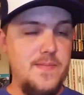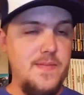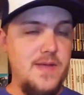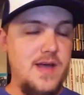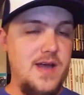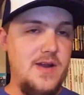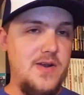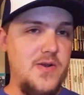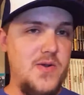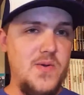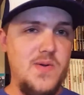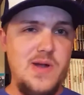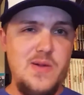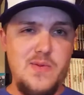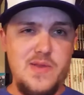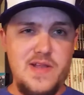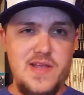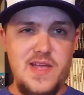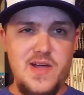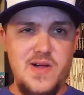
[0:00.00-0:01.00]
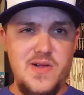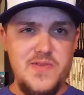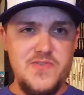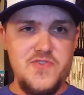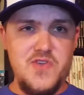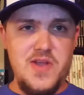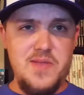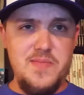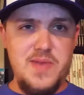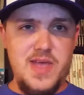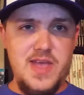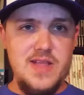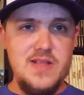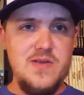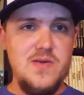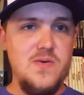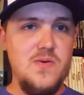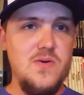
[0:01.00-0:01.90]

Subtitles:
I don't know, I want to call trade bait